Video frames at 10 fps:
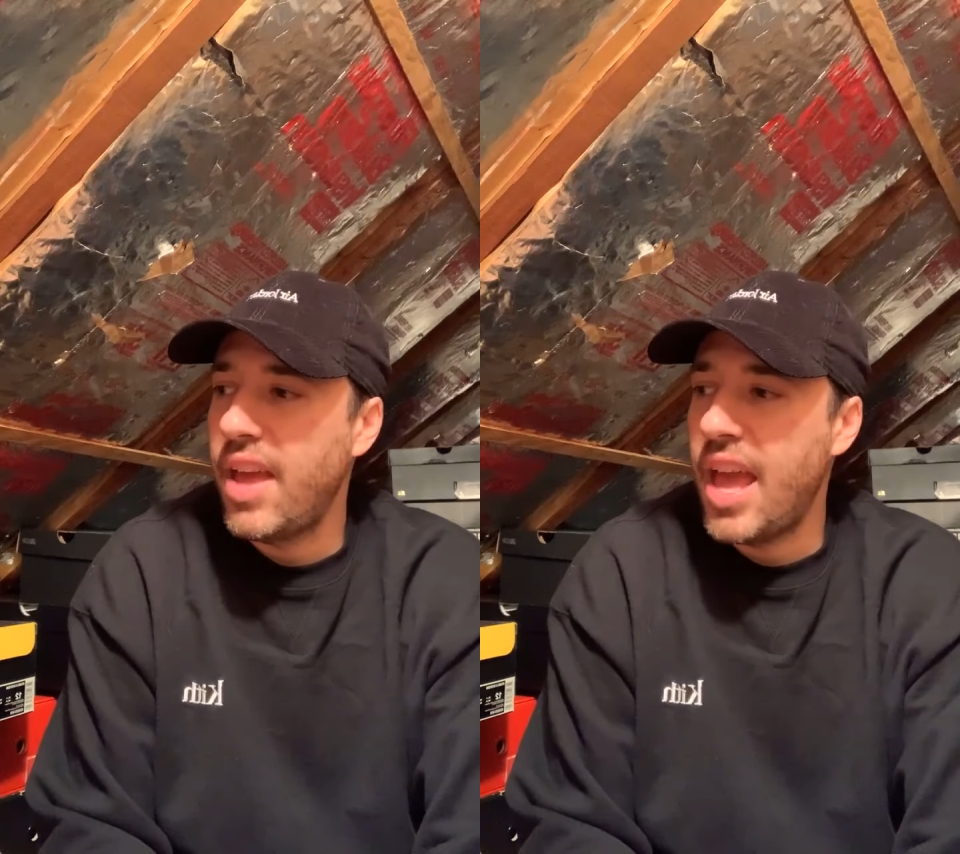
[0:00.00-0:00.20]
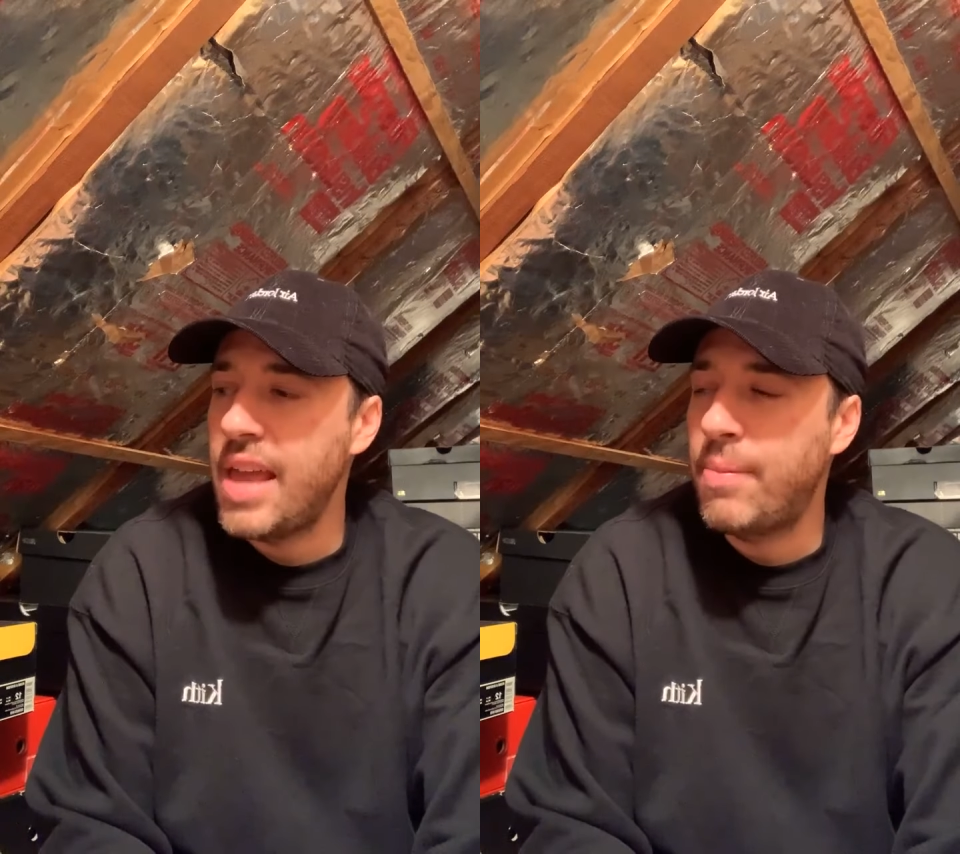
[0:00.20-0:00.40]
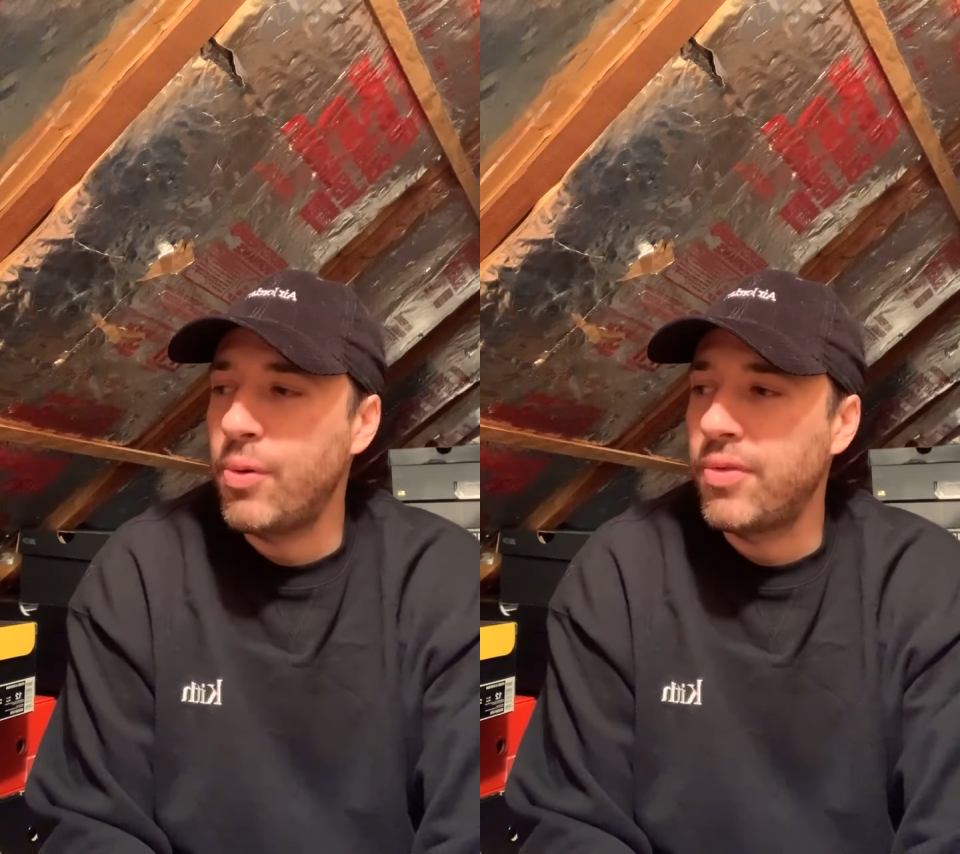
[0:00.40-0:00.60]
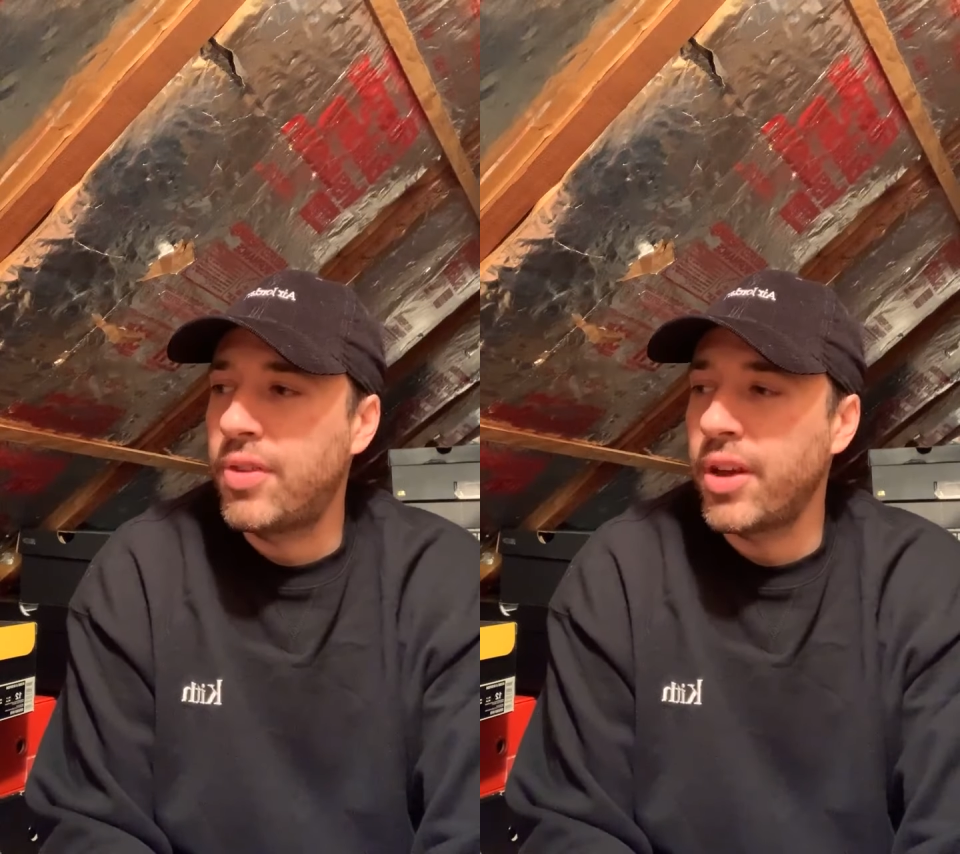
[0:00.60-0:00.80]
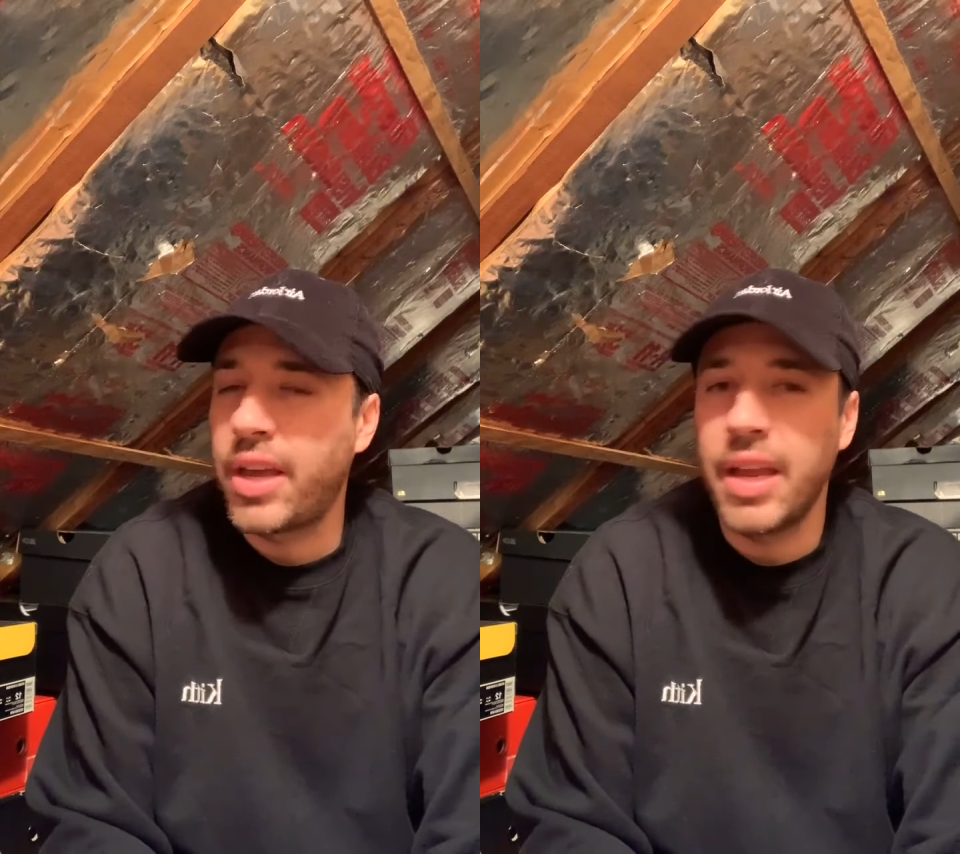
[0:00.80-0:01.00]
able
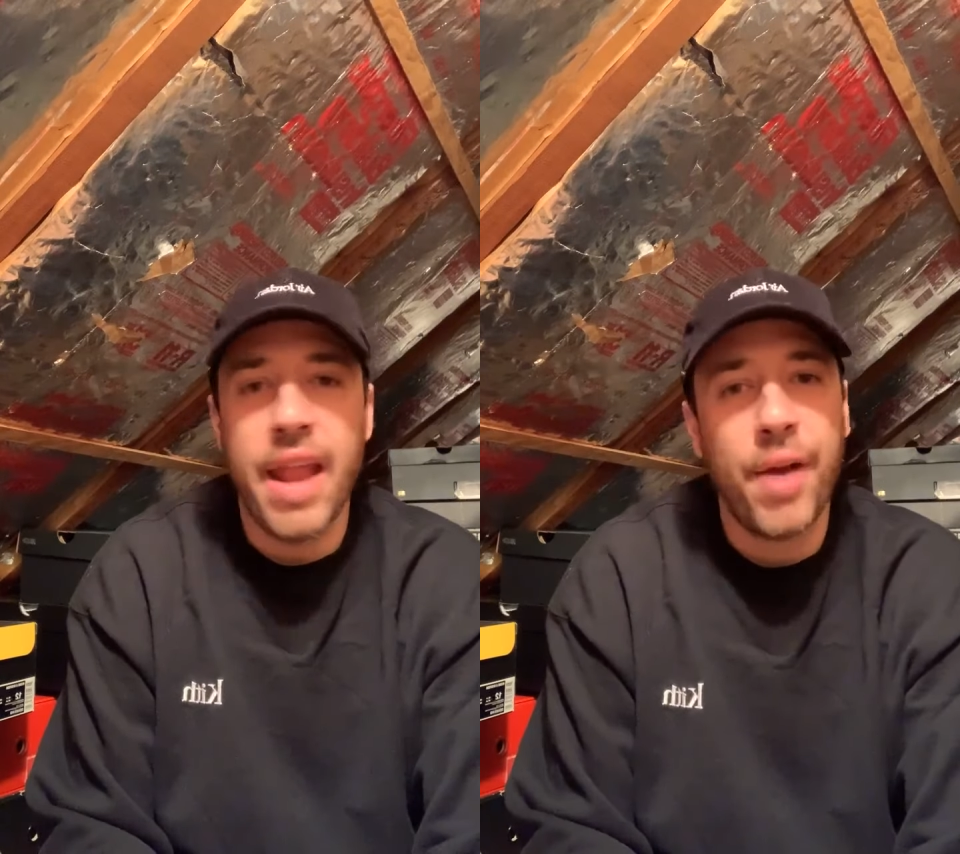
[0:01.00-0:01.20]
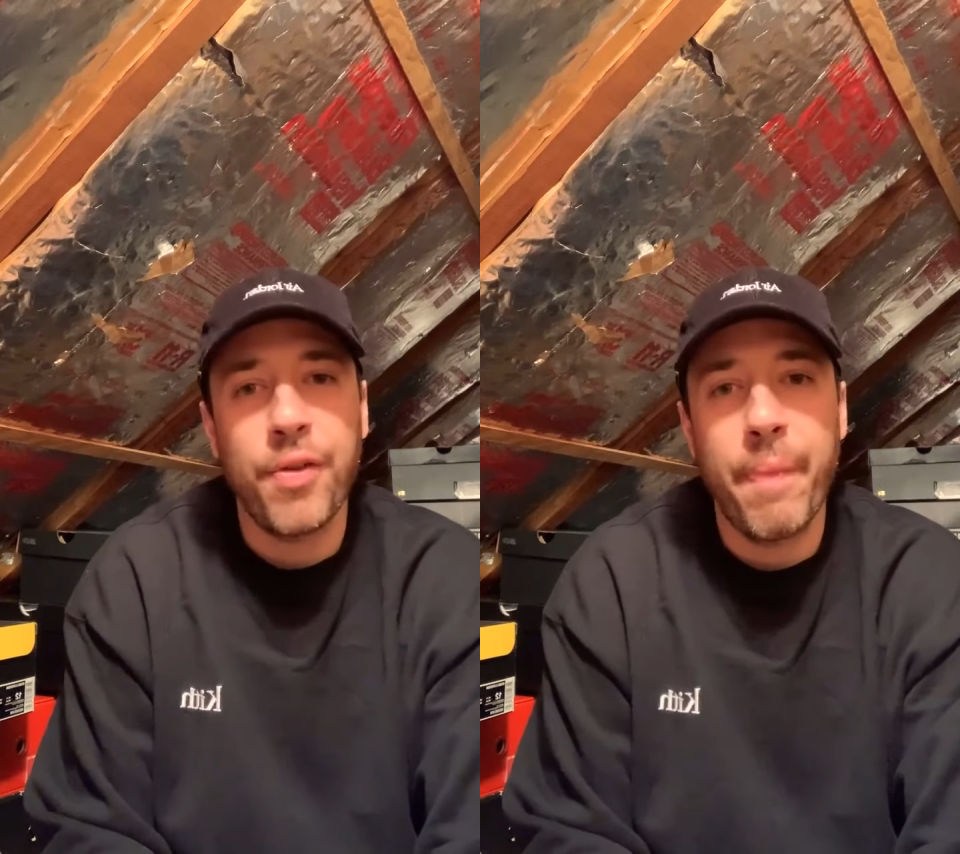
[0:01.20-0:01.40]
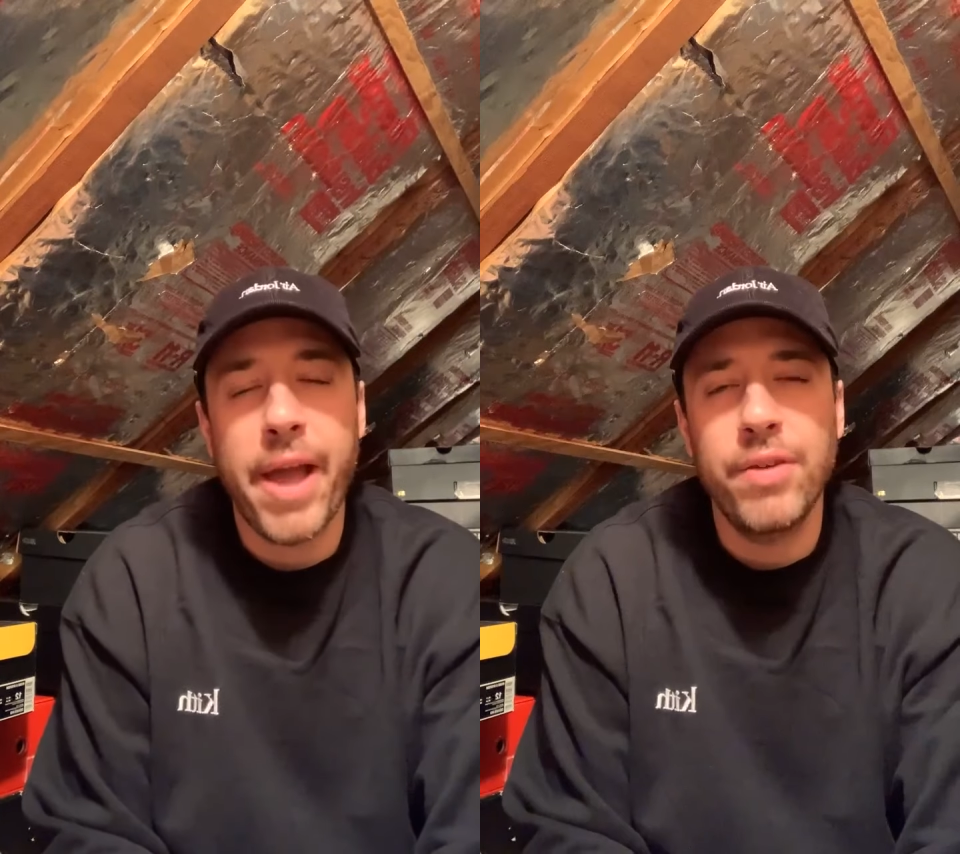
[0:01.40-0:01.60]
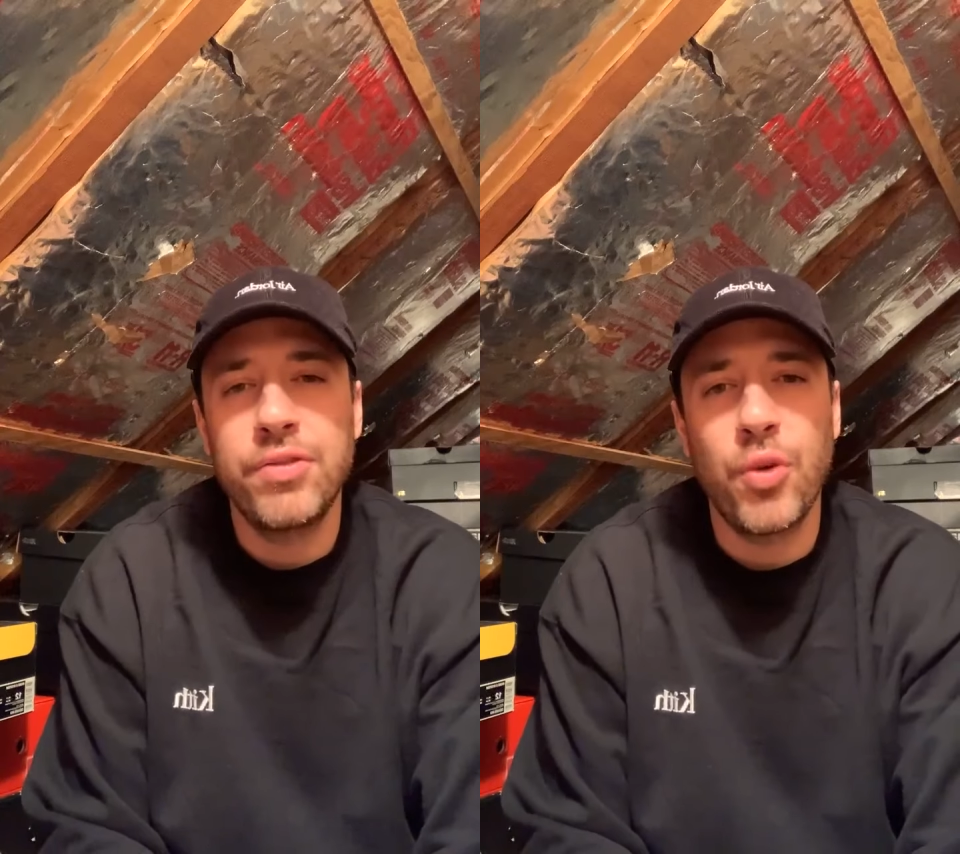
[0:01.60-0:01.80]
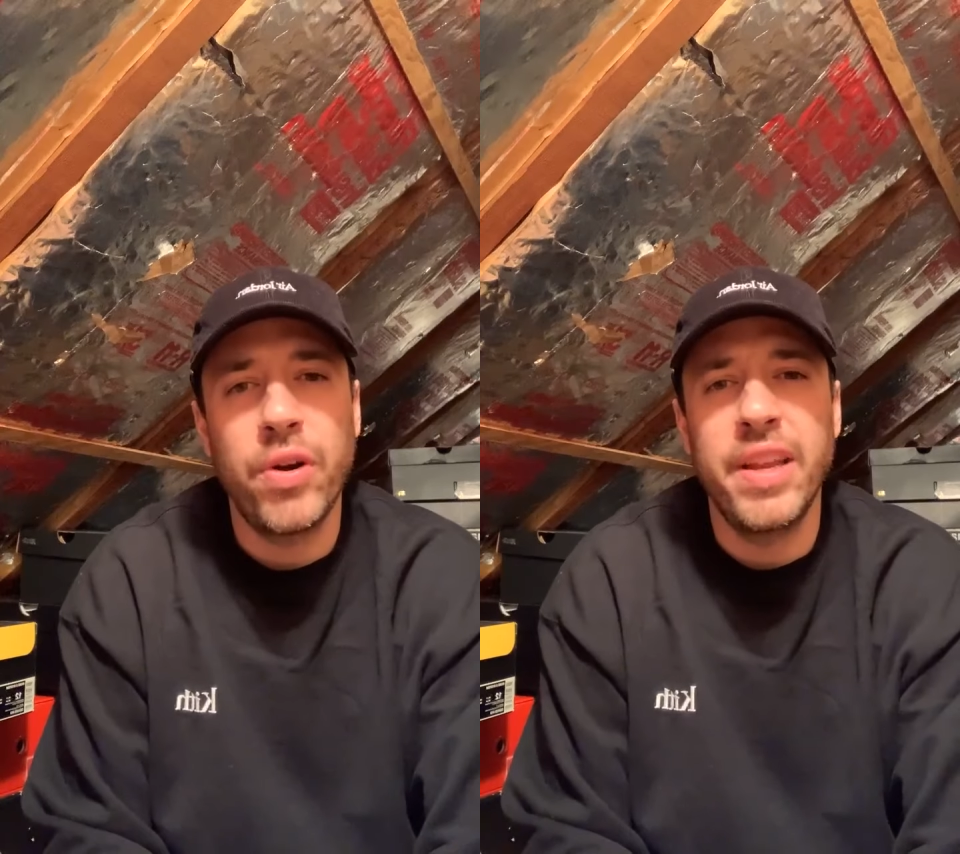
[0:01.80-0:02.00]
to connect with Michael
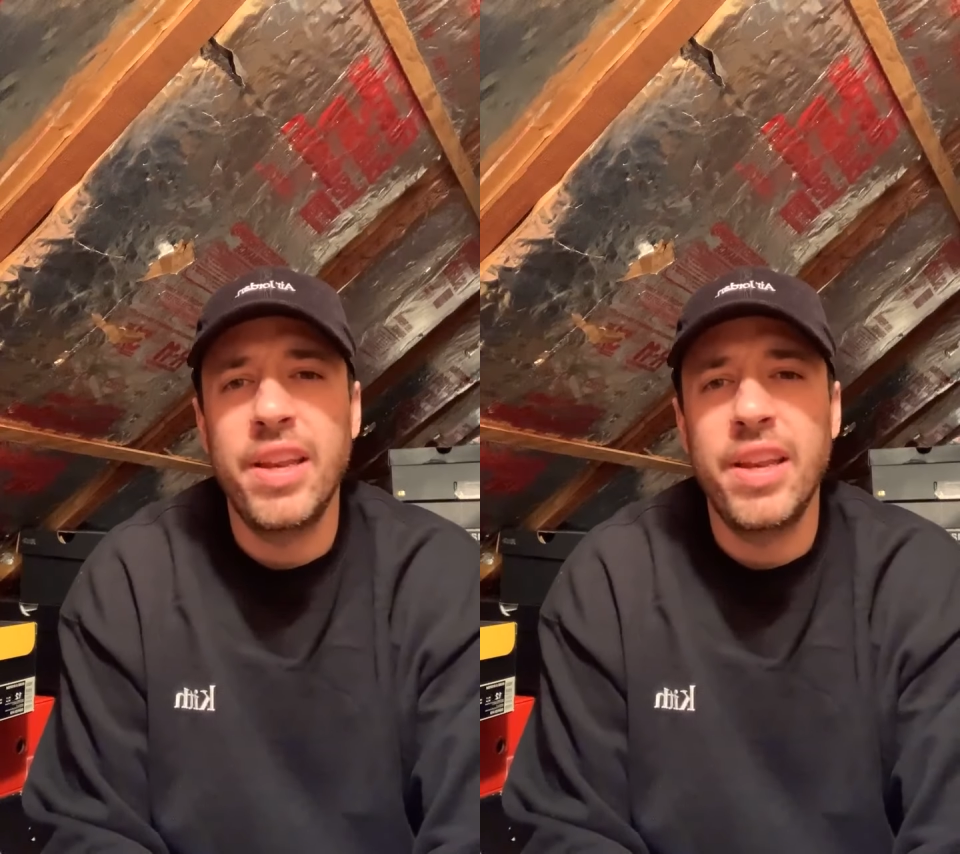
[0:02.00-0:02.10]
Jordan